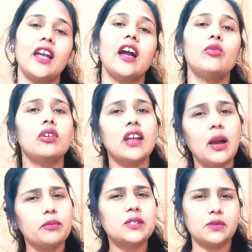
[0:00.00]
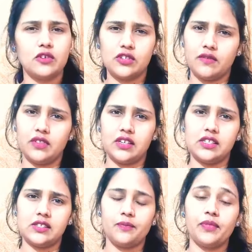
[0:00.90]
and what happens because of
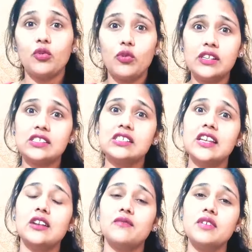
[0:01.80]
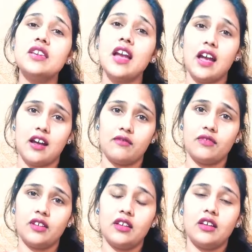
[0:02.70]
this, the fluency that we have
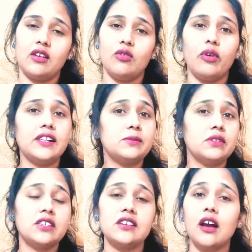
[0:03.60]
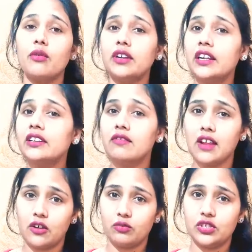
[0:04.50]
while speaking our native
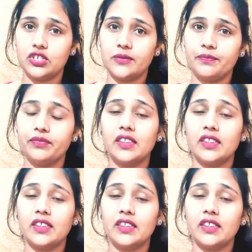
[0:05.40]
language,